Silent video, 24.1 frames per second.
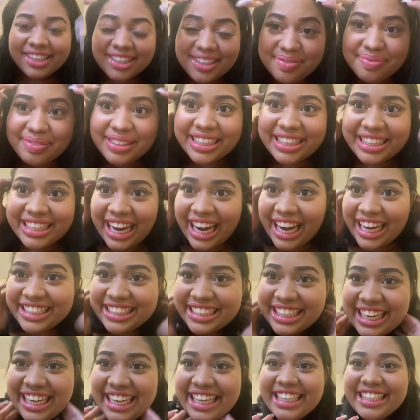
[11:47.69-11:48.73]
But that
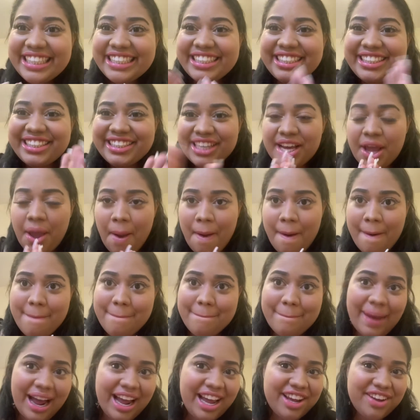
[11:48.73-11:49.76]
is
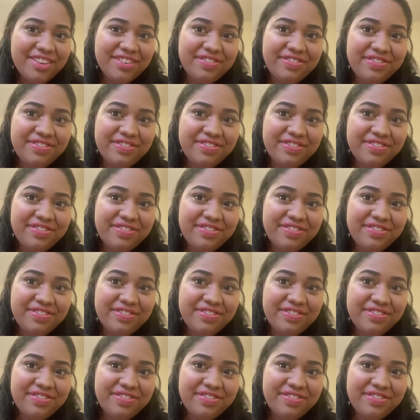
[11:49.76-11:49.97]
my